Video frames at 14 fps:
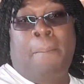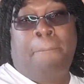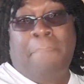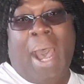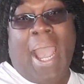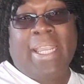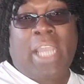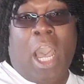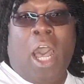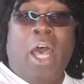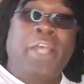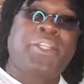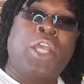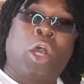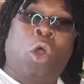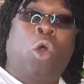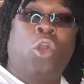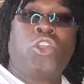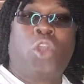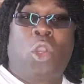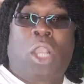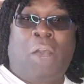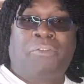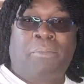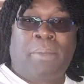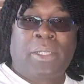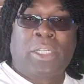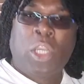My God or your
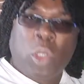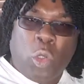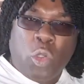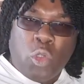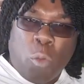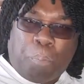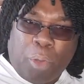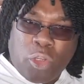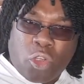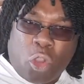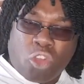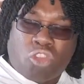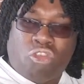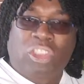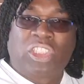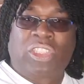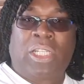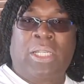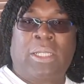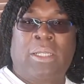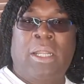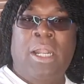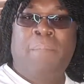government. Who you put your trust in.